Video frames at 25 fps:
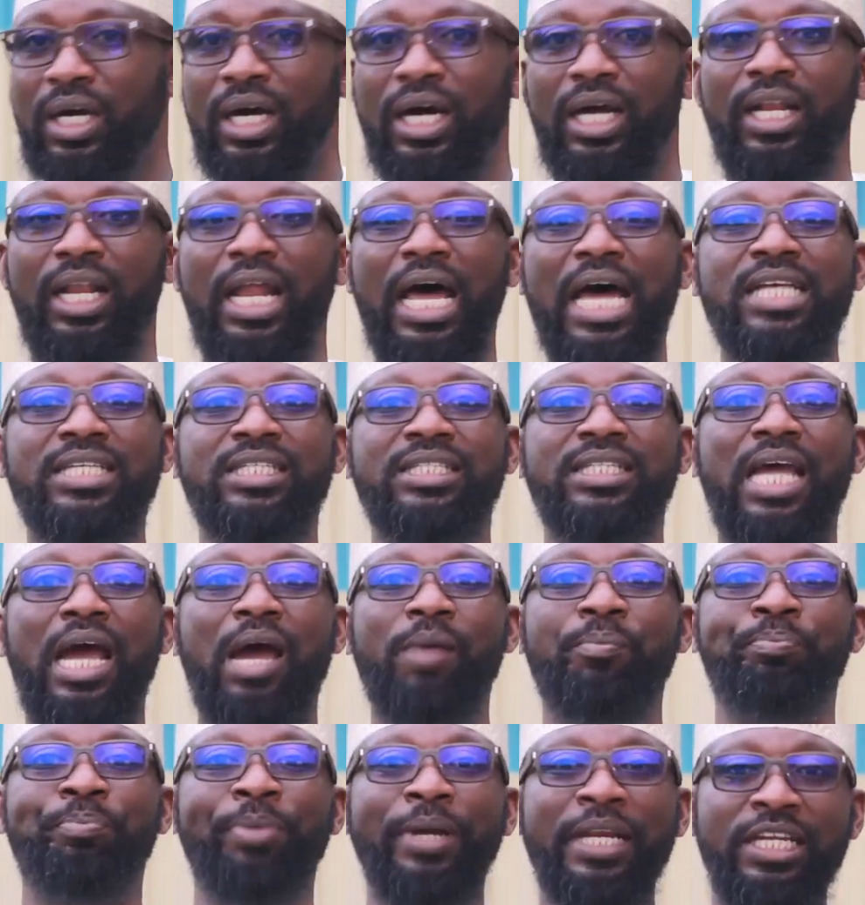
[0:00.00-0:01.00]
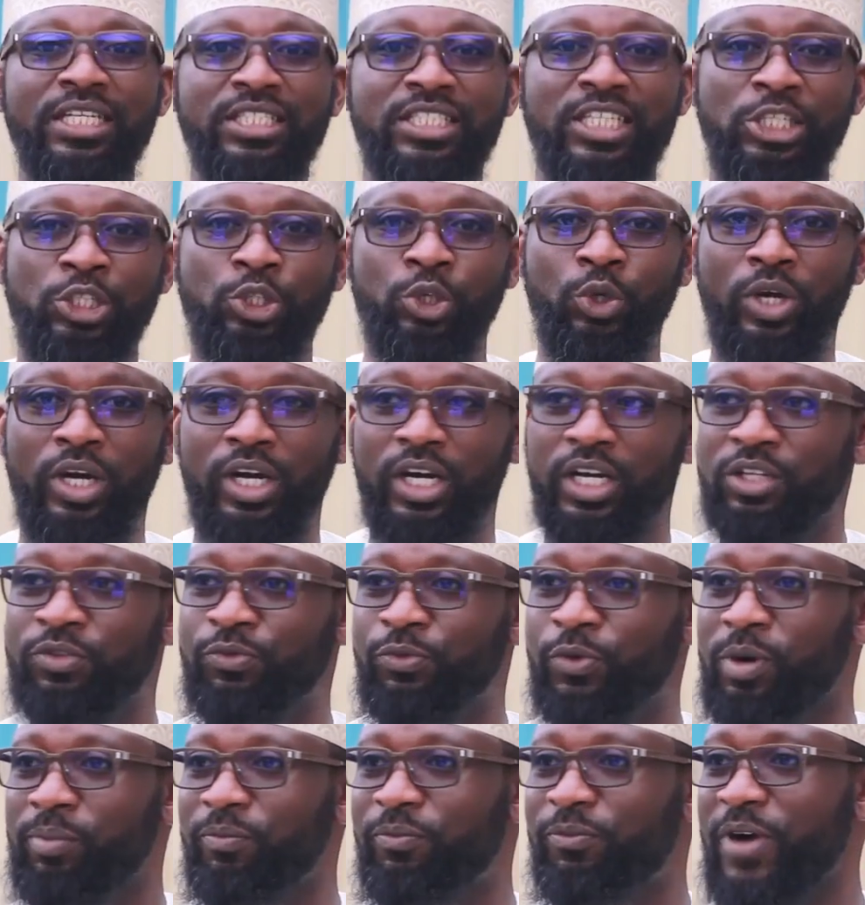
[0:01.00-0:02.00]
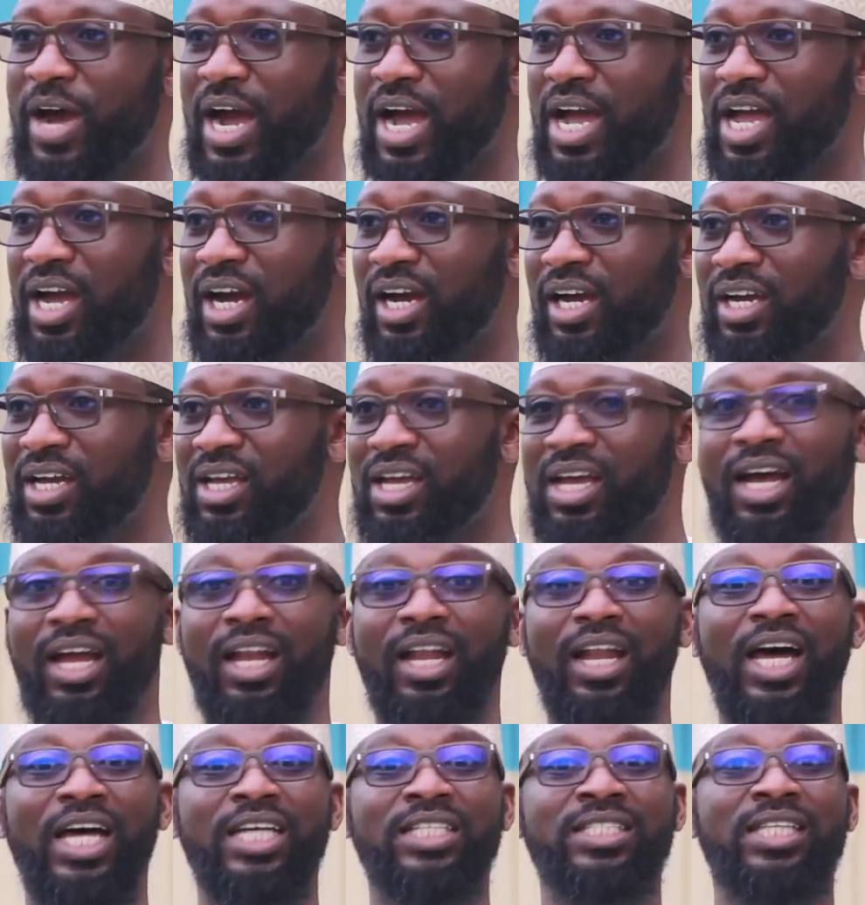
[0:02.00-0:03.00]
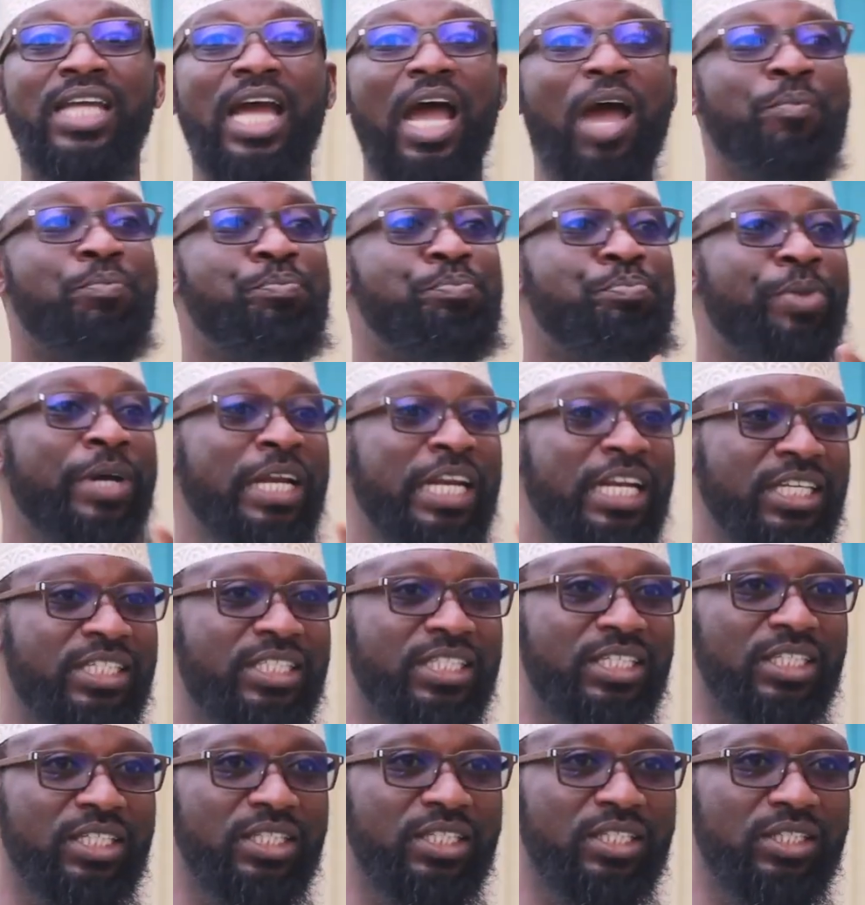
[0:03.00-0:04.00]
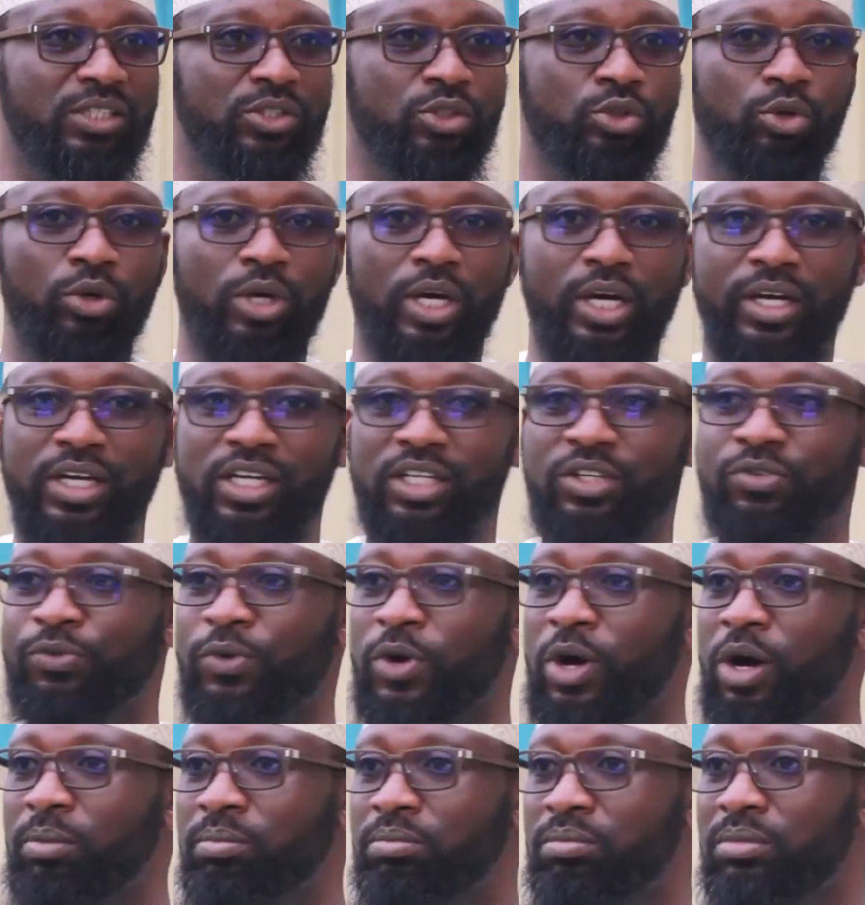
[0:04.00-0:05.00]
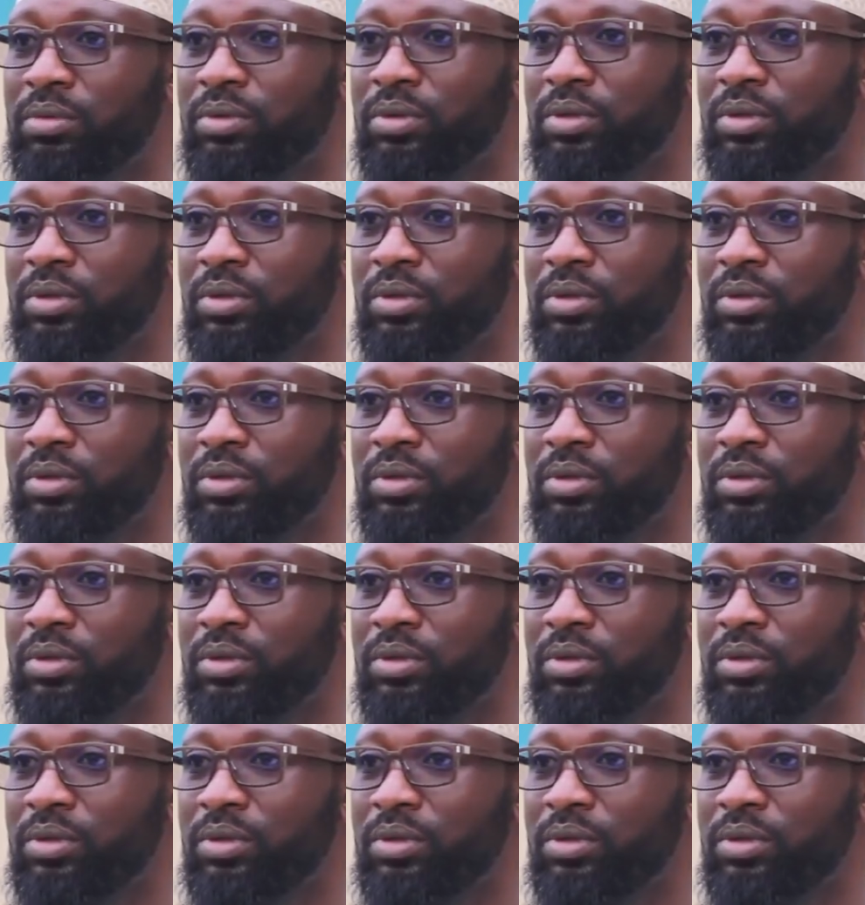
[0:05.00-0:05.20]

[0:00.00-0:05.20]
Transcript: Allah has the ability to create from fire. Allah has the ability to create from